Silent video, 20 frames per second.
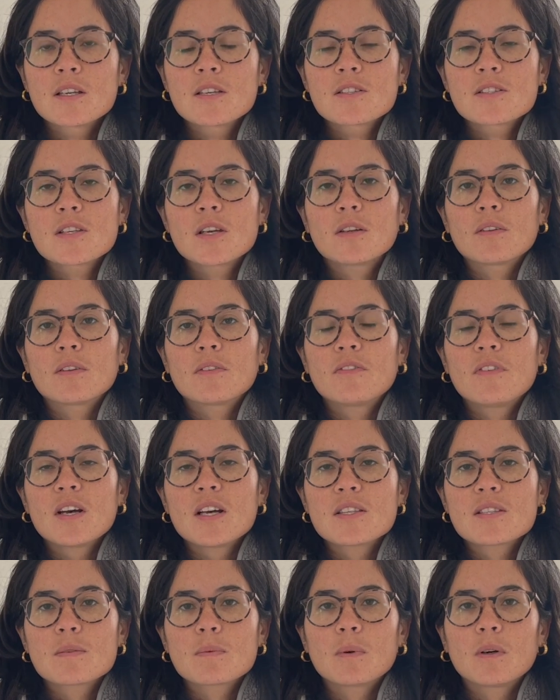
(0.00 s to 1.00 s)
So the
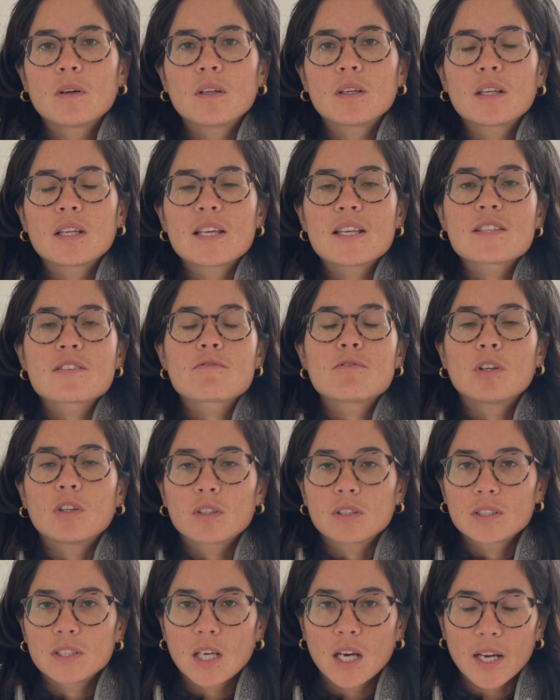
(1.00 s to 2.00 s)
first one is
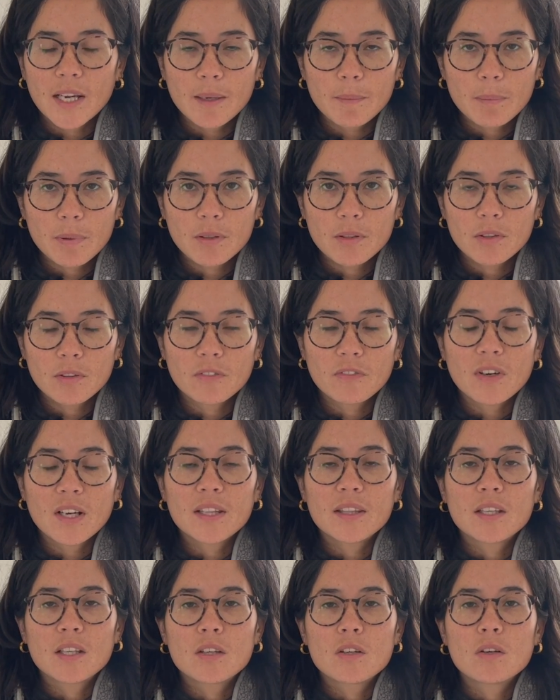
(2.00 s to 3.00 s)
rock type. You'll
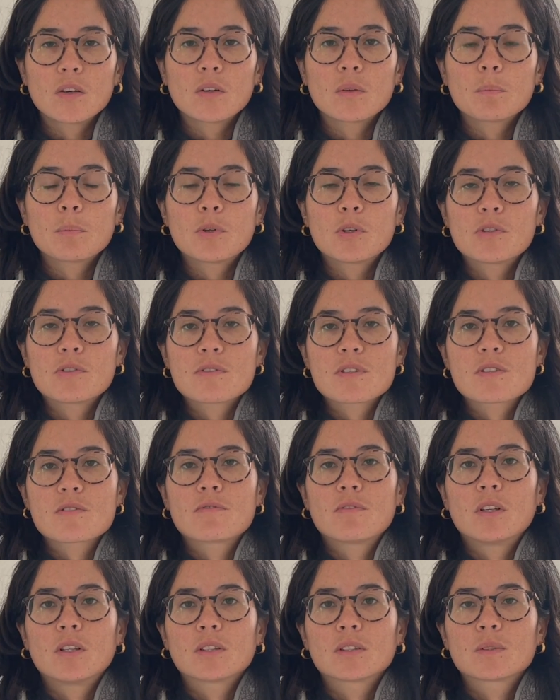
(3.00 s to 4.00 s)
find that non-porous
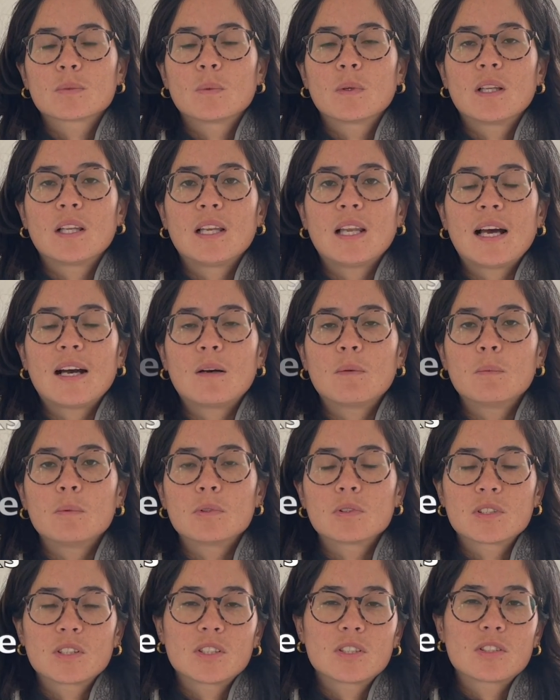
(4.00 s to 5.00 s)
rocks will allow
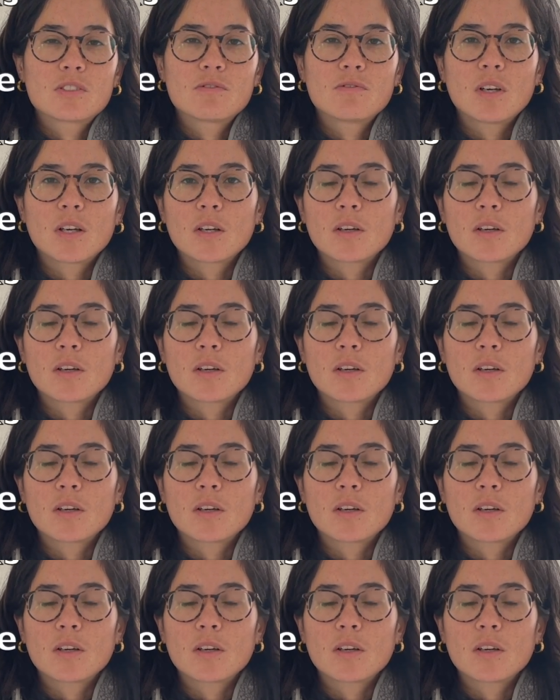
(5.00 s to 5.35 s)
water to run